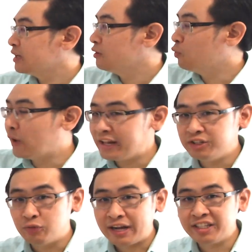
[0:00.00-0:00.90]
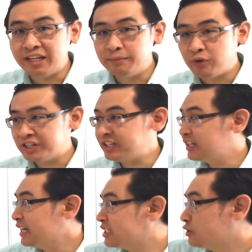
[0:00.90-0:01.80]
when you write it in
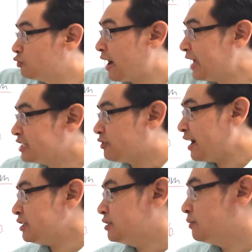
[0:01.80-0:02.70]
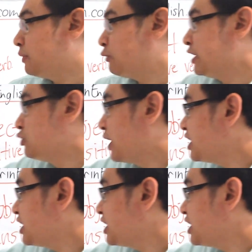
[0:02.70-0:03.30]
present it's raised right but when you write